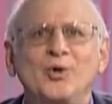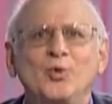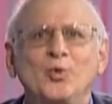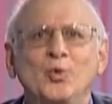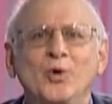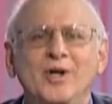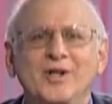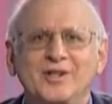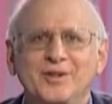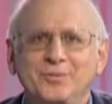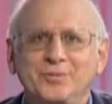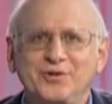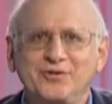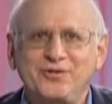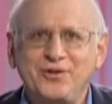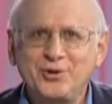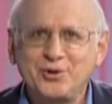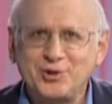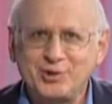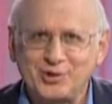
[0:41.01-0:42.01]
Welcome to
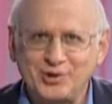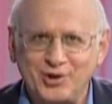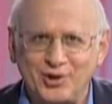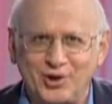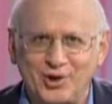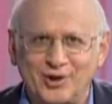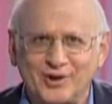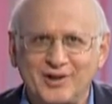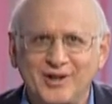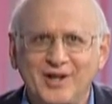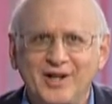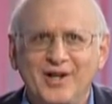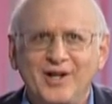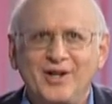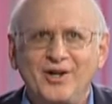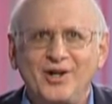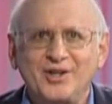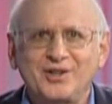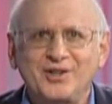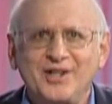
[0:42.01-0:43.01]
Future Talk.
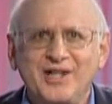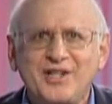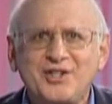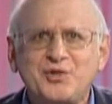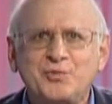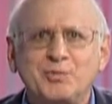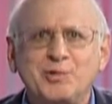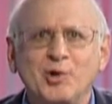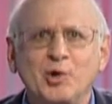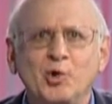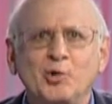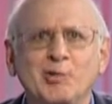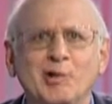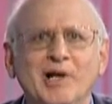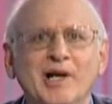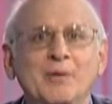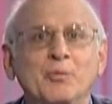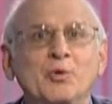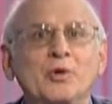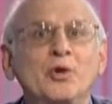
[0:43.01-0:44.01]
On today's
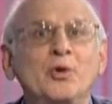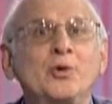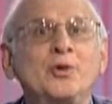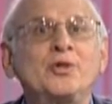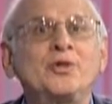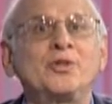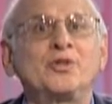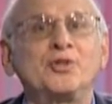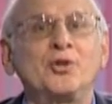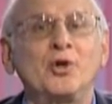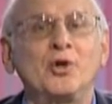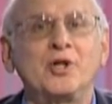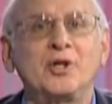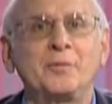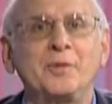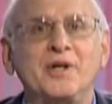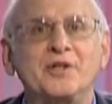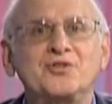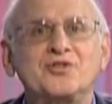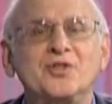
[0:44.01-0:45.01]
program, we're going to talk
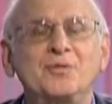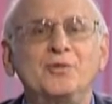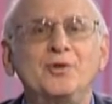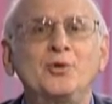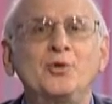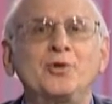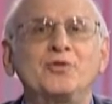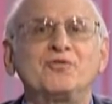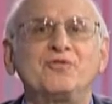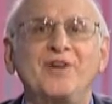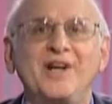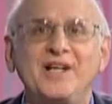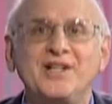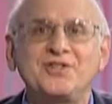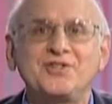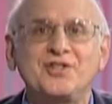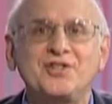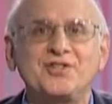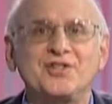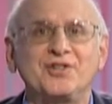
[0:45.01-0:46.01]
about some new
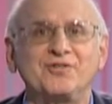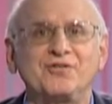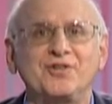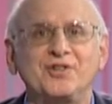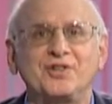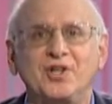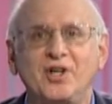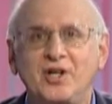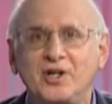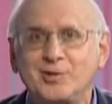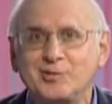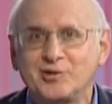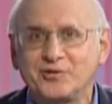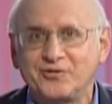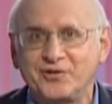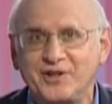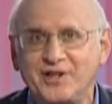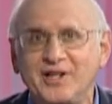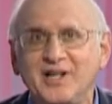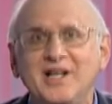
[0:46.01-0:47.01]
advances in
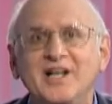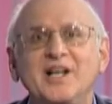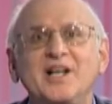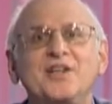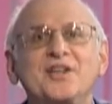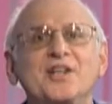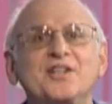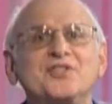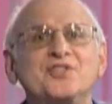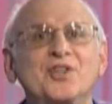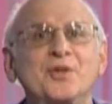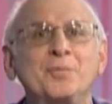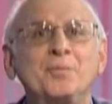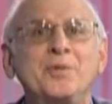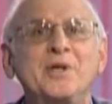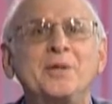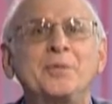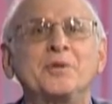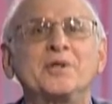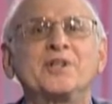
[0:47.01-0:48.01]
photography that some
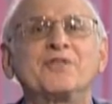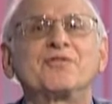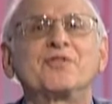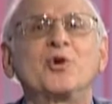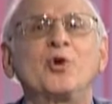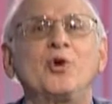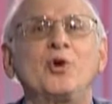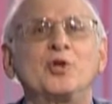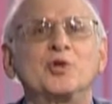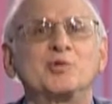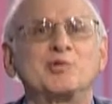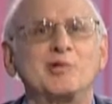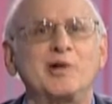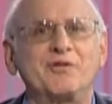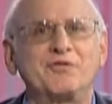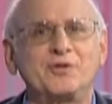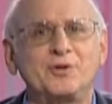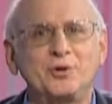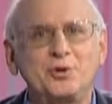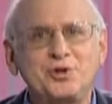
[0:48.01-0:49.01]
people have called
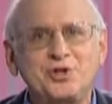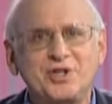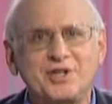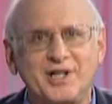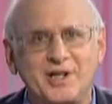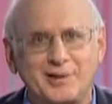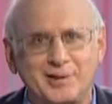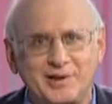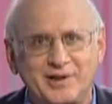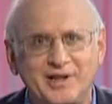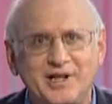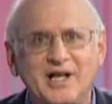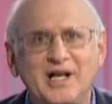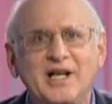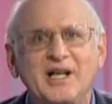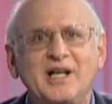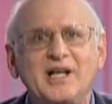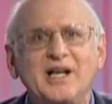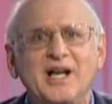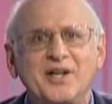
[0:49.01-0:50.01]
revolutionary
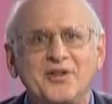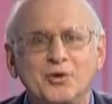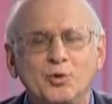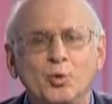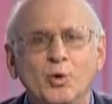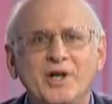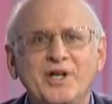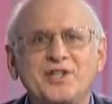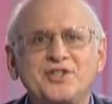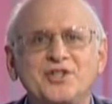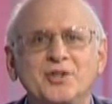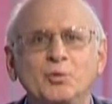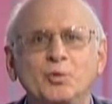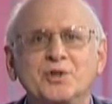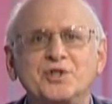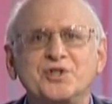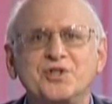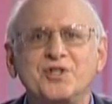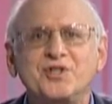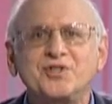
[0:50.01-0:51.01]
and the ways in
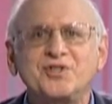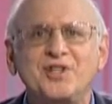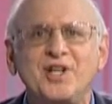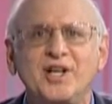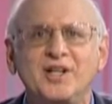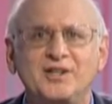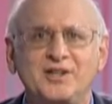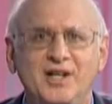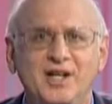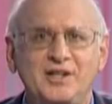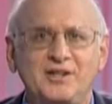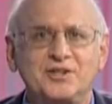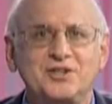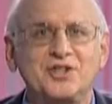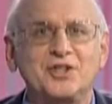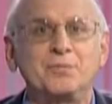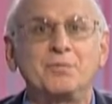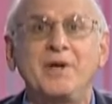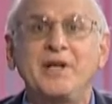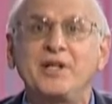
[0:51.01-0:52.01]
which this
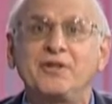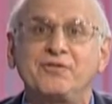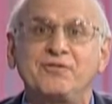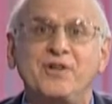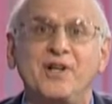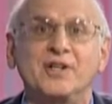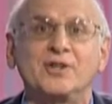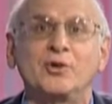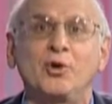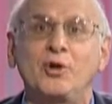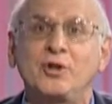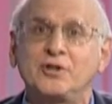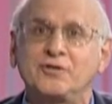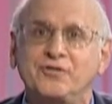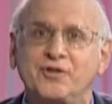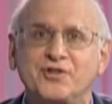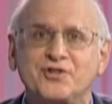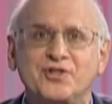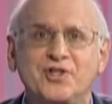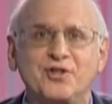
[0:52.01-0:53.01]
technology may affect all of
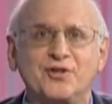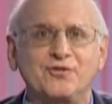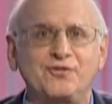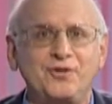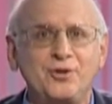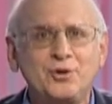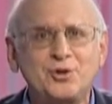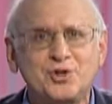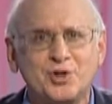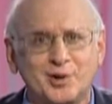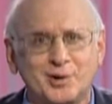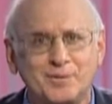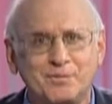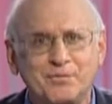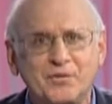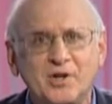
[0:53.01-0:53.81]
us in the future.